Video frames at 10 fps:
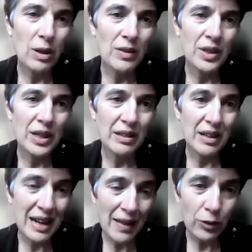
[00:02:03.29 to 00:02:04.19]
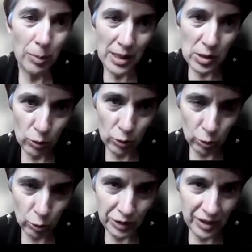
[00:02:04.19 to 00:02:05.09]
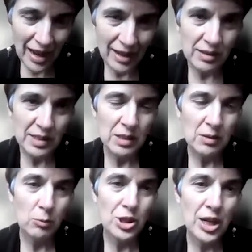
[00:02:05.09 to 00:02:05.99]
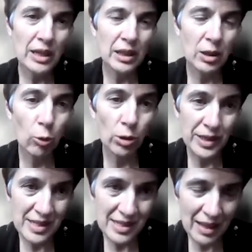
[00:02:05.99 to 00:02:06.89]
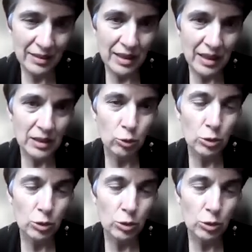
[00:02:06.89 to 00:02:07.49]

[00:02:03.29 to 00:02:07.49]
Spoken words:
whether randomized controlled trials, which are the golden standard,